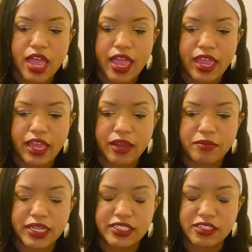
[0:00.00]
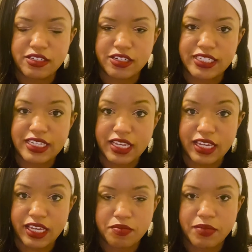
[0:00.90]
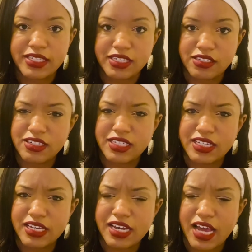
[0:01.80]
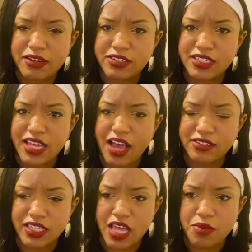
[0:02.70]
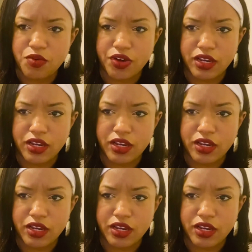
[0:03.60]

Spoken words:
And my sister T did not reach the house at that point,